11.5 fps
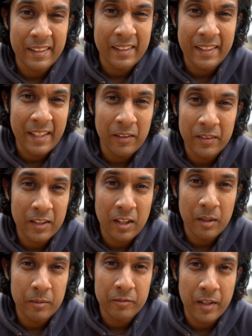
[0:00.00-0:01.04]
they're going to get on a
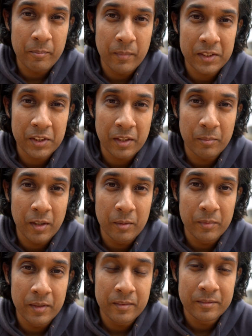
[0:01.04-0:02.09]
climbing frame much at the moment.